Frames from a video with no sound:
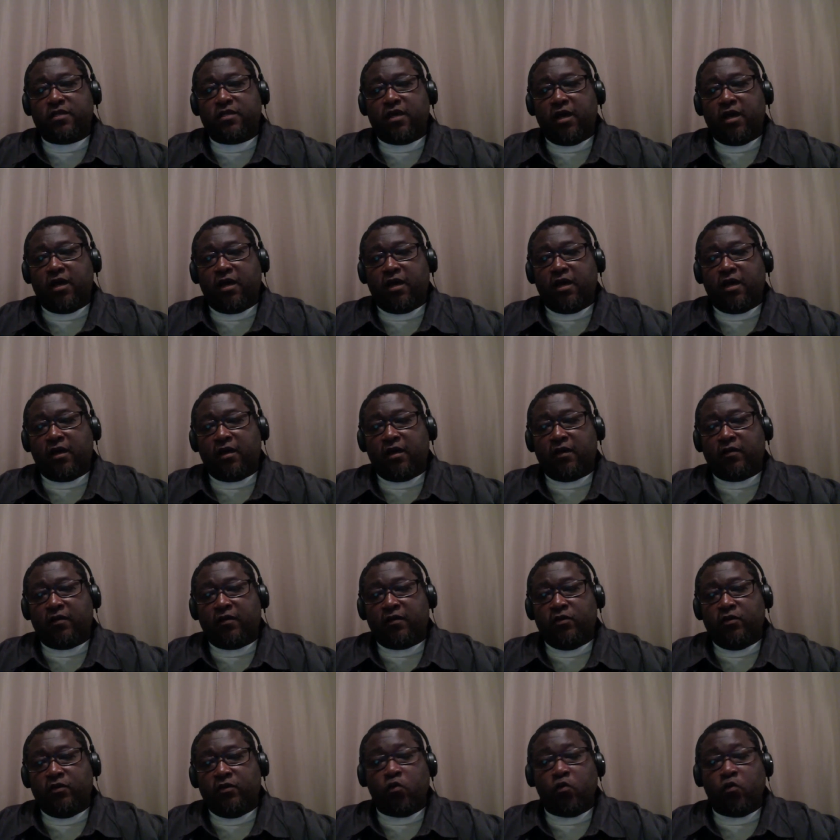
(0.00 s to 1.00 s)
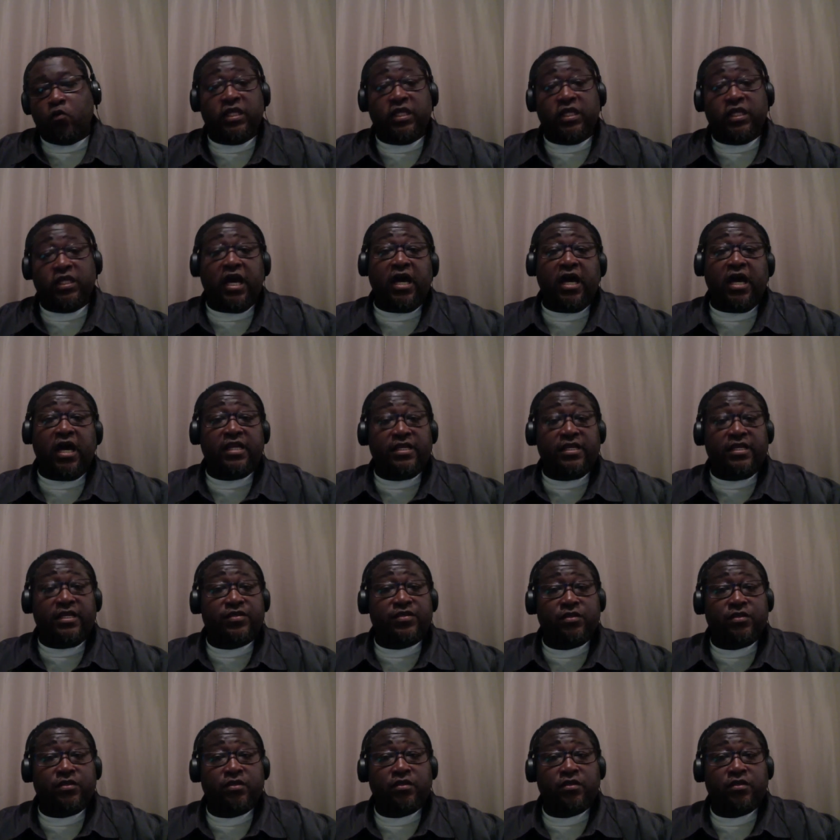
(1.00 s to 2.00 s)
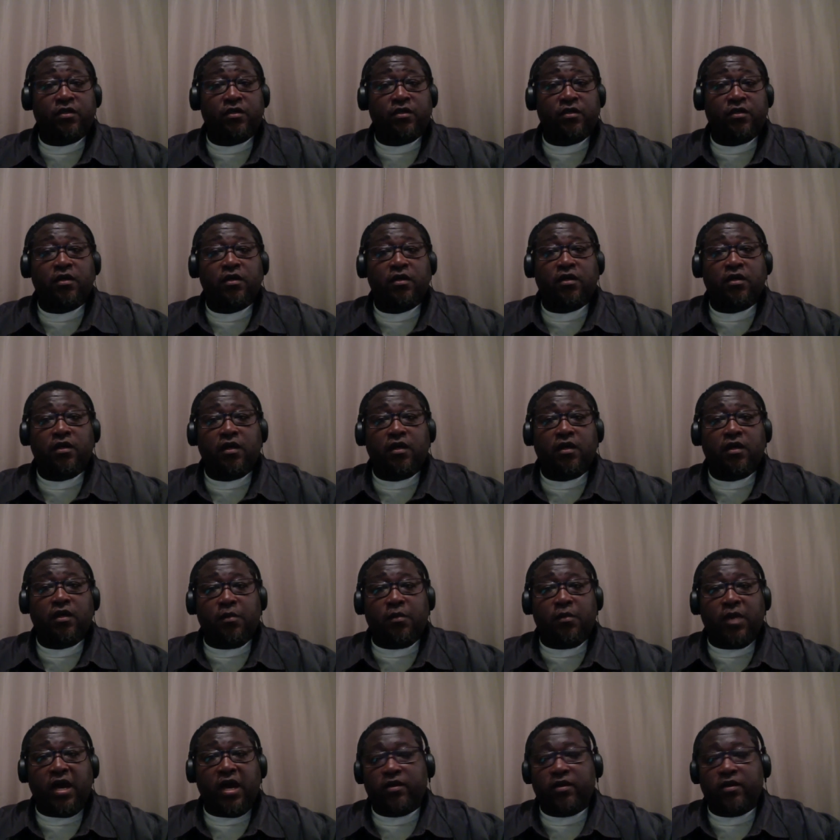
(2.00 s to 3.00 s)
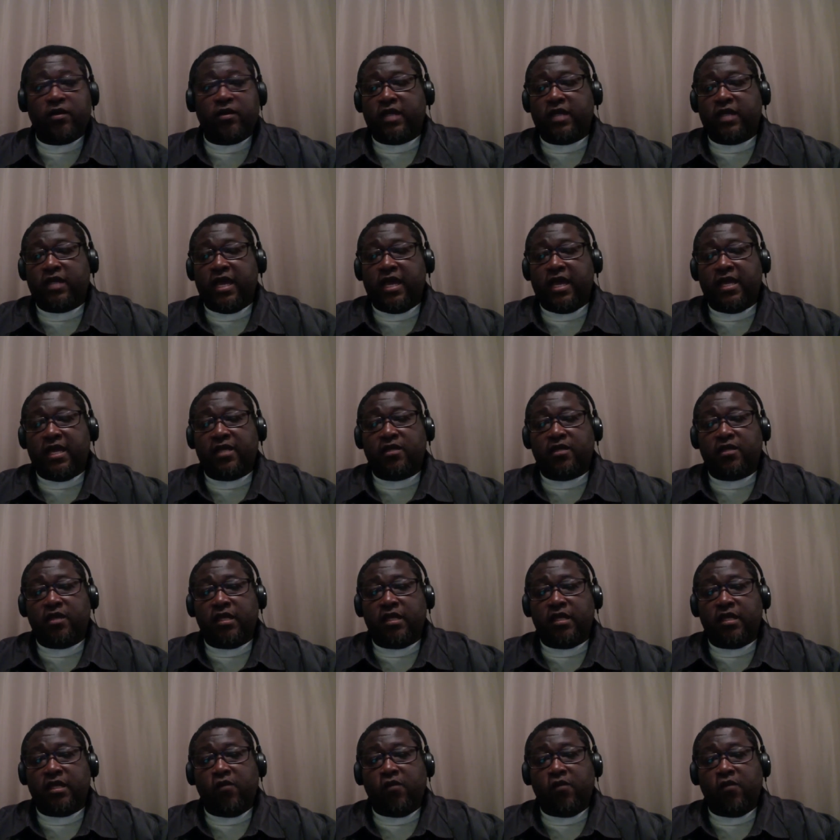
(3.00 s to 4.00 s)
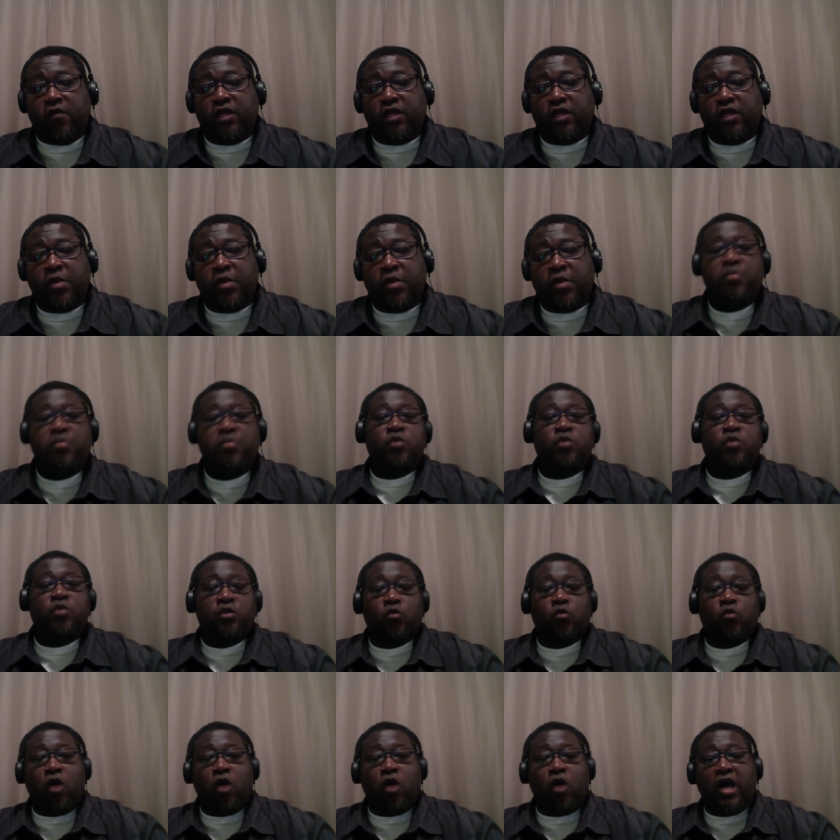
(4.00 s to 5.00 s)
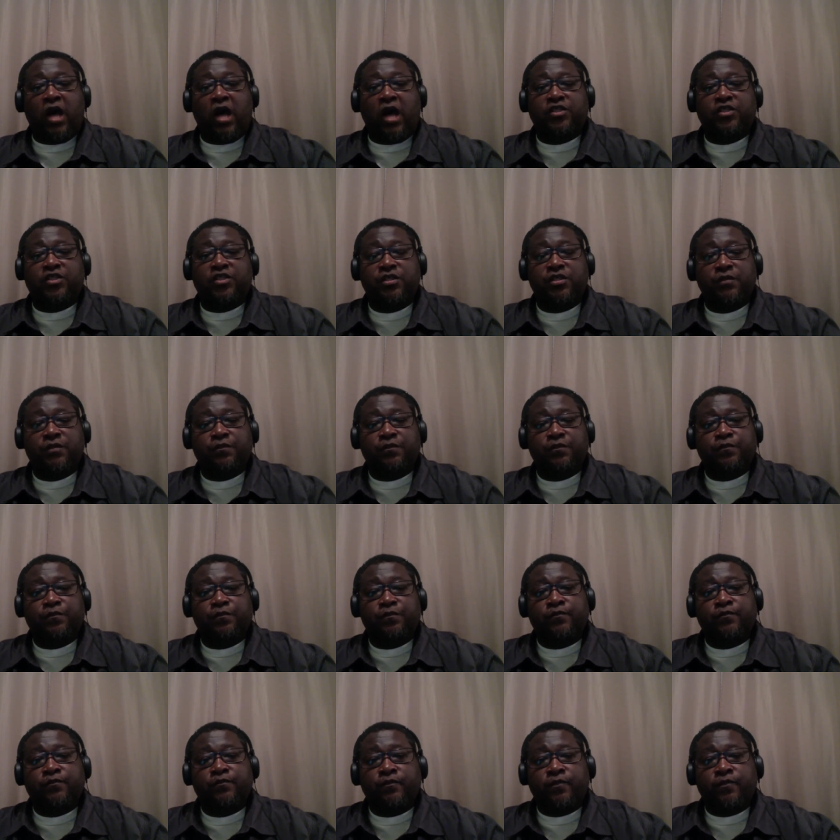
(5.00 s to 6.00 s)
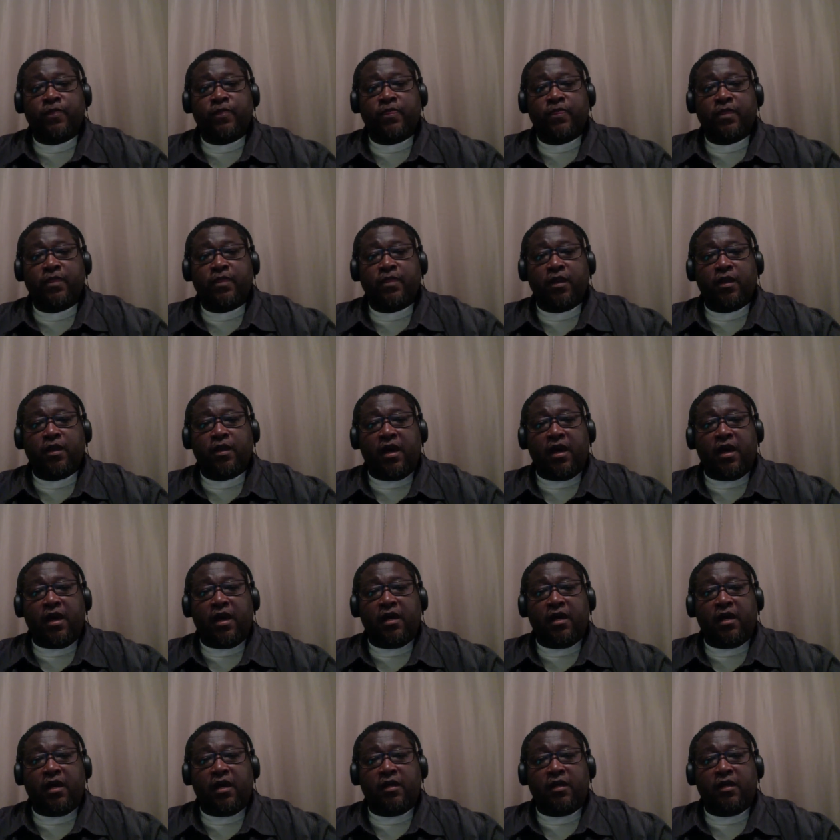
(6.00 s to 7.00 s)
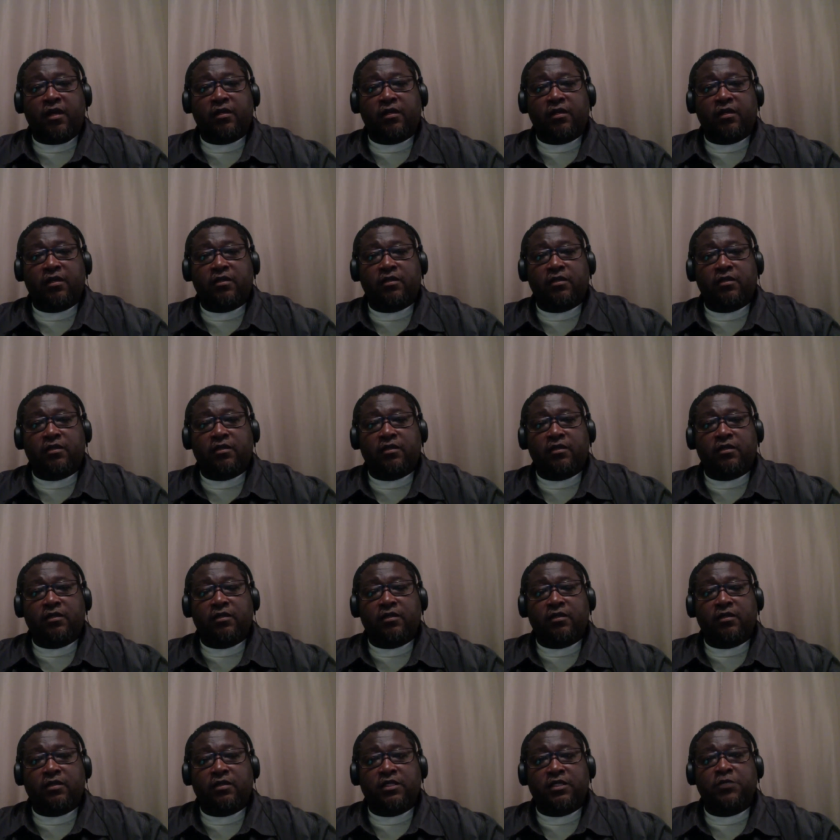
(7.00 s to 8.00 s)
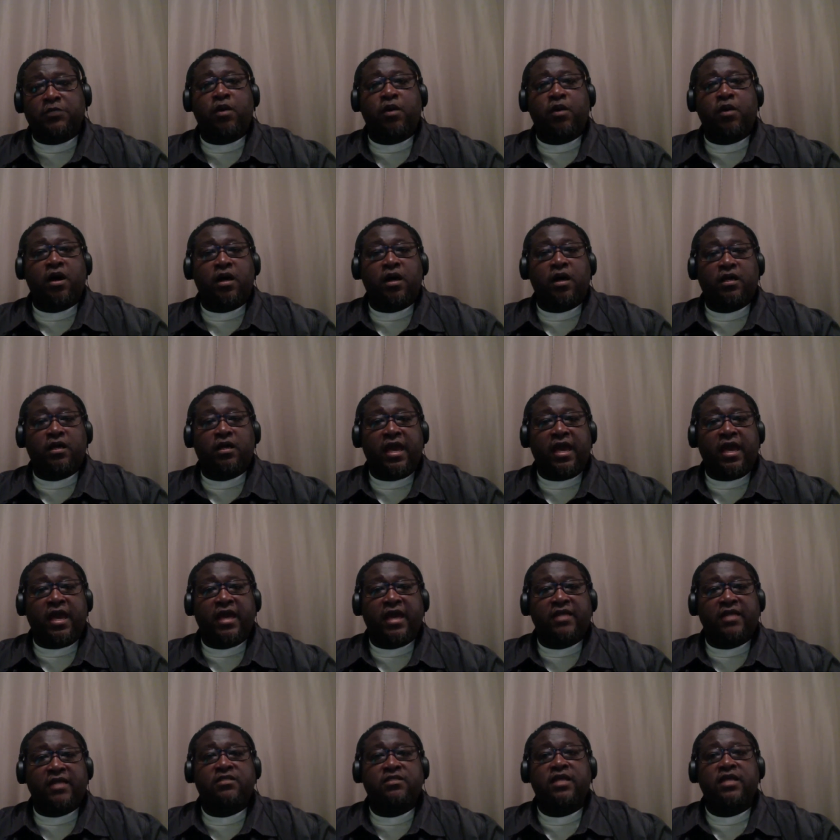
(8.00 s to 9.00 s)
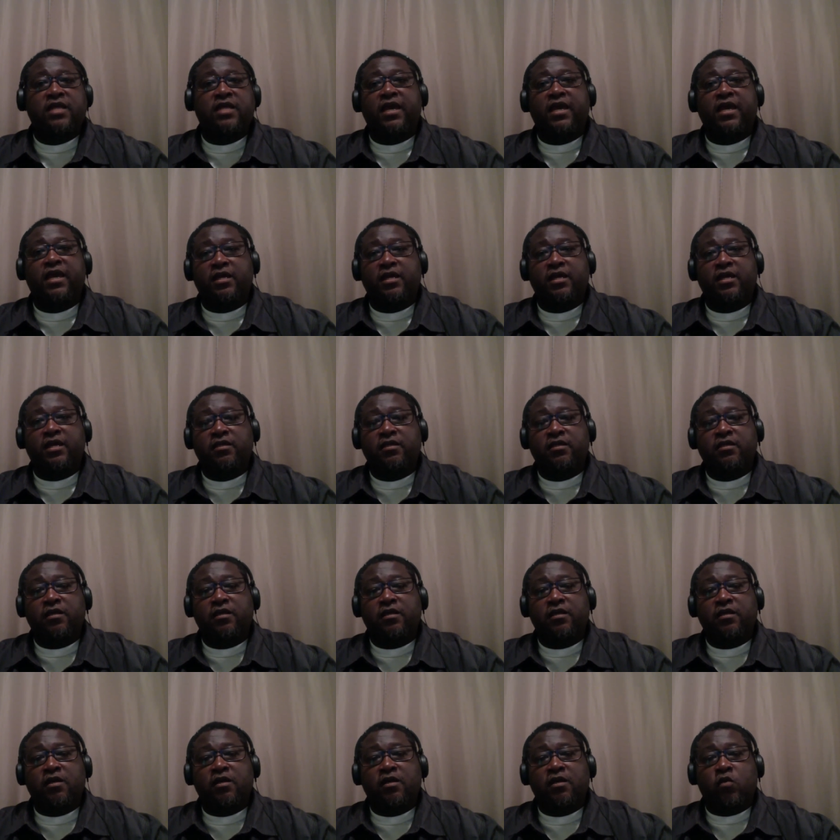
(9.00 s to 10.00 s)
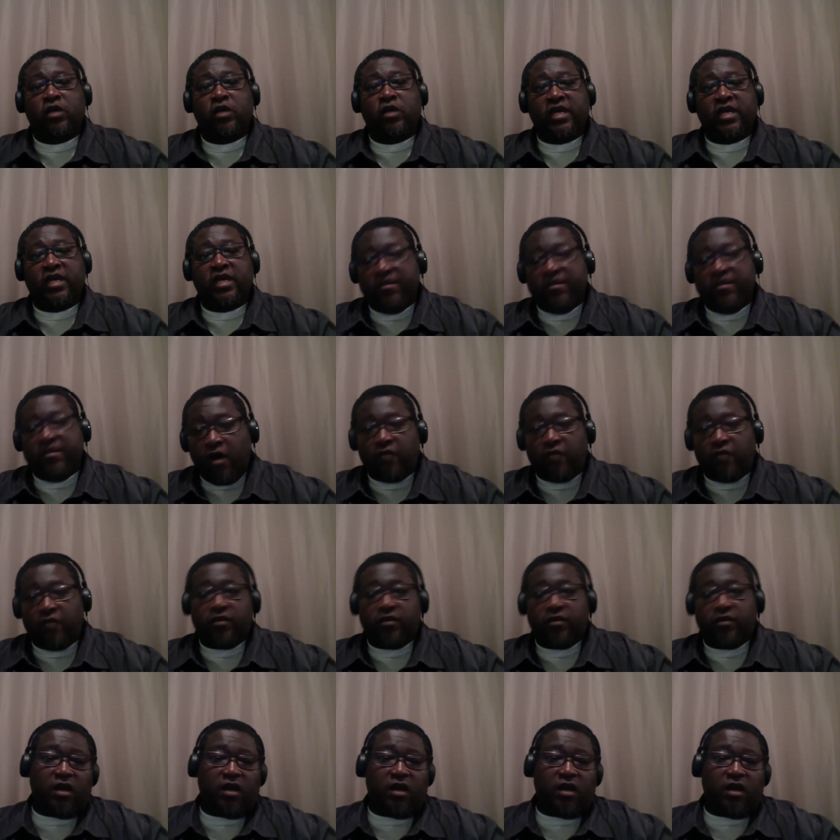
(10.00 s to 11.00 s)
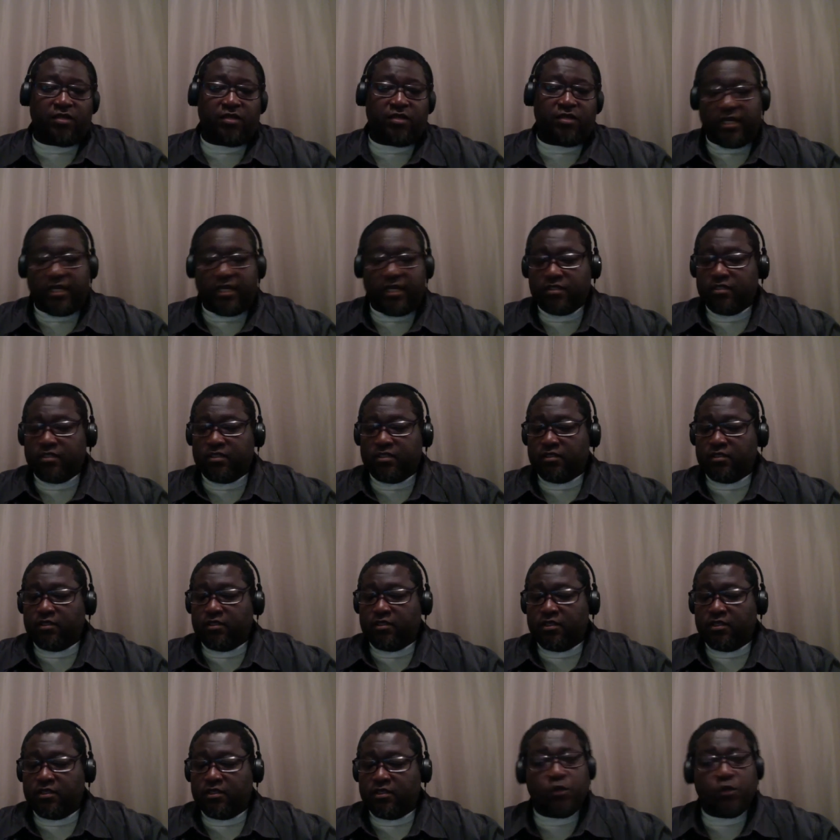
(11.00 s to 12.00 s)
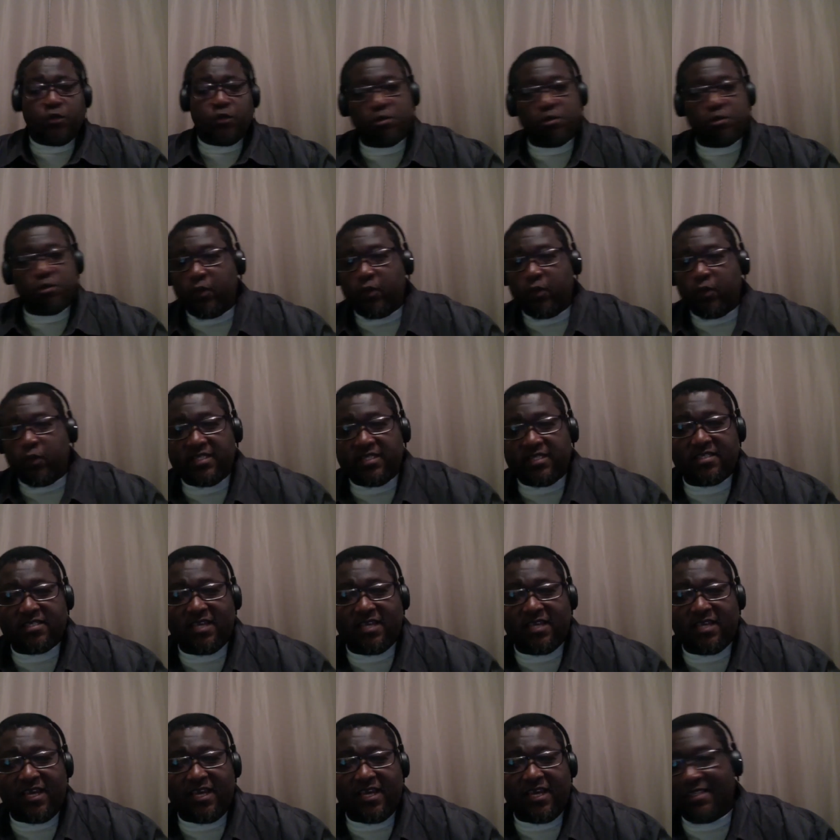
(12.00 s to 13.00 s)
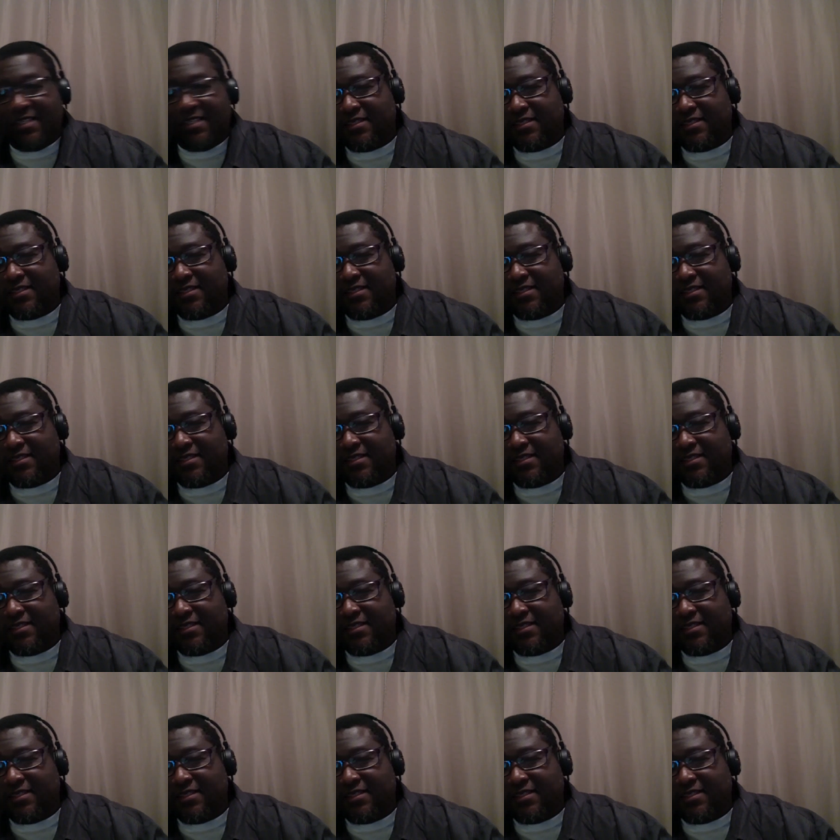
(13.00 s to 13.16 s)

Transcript: uh, you know, really honest about it and and hopefully people will watch uh this podcast and well, get involved in the conversation. Send you some tweets and